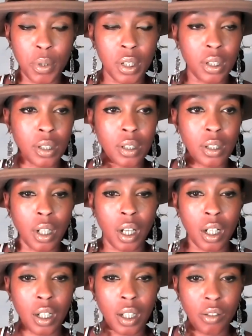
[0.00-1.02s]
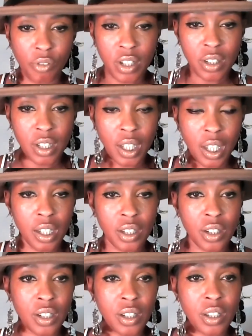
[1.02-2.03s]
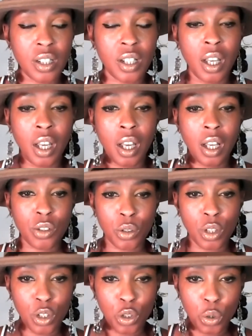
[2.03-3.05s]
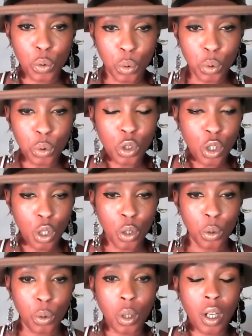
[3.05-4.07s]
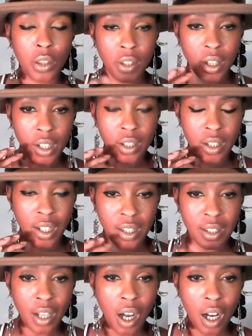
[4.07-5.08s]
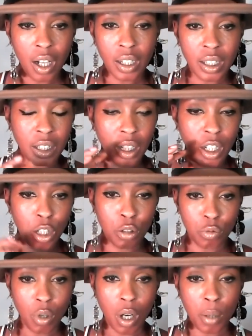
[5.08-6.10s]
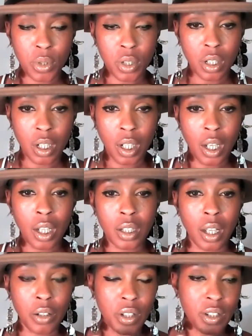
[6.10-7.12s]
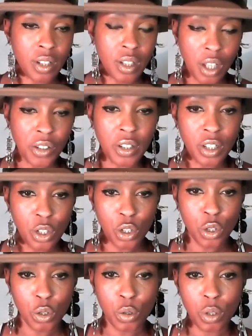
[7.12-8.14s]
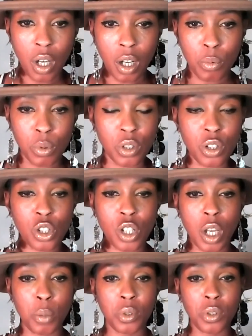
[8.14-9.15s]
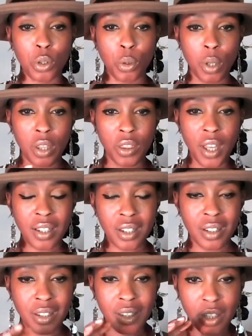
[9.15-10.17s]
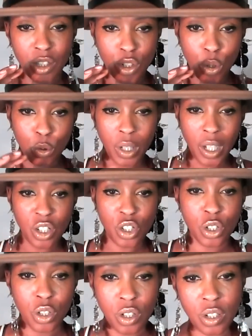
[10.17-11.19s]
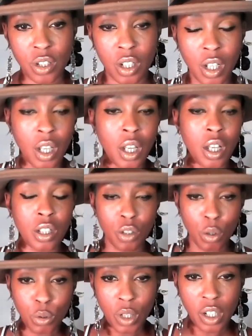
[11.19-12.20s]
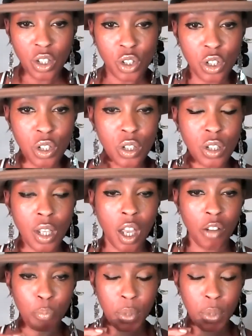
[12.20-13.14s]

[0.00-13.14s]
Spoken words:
been investigated so that you all know that it's entirely corrupt. Now, there's another issue that I want to share with you, and that is the donations. Donations have